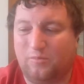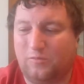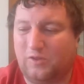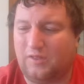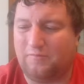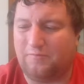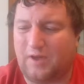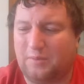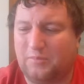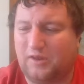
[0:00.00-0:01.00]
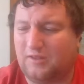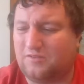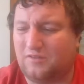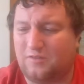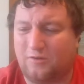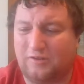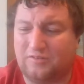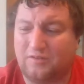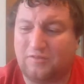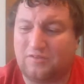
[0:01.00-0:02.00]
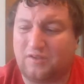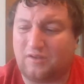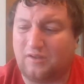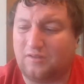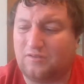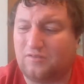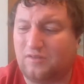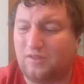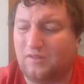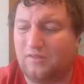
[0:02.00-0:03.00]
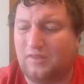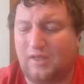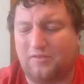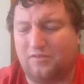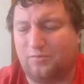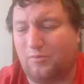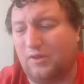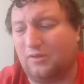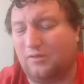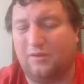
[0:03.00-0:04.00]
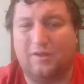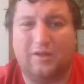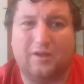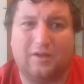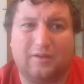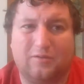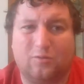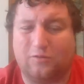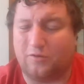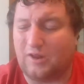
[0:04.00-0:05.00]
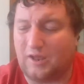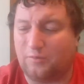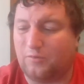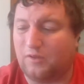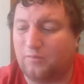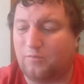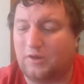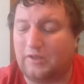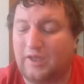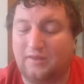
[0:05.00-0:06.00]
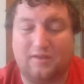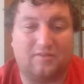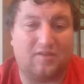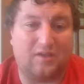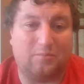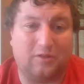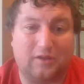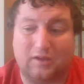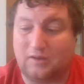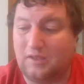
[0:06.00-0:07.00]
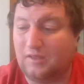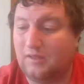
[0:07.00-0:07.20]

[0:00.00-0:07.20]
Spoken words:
within 5 minutes and 37 seconds. That's when Northern Iowa regained the team lead.